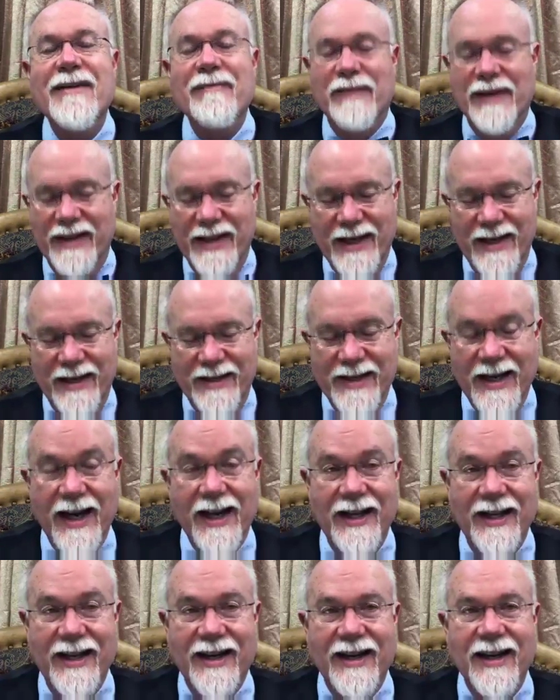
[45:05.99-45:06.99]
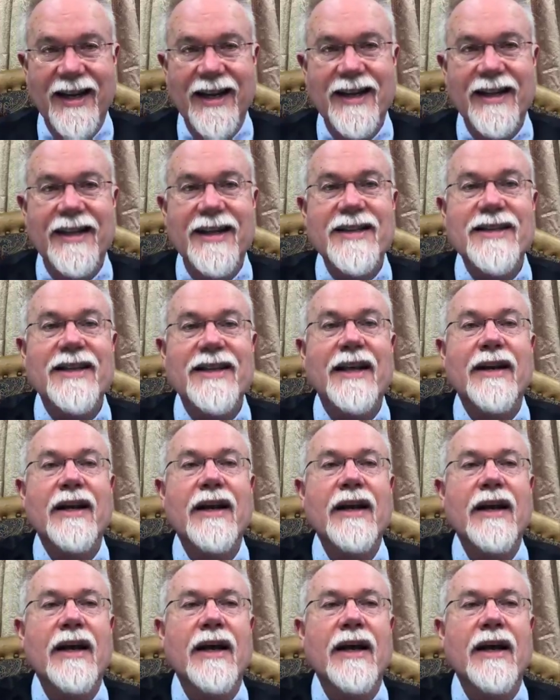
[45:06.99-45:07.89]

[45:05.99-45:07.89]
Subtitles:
but that's highly unlikely, isn't it?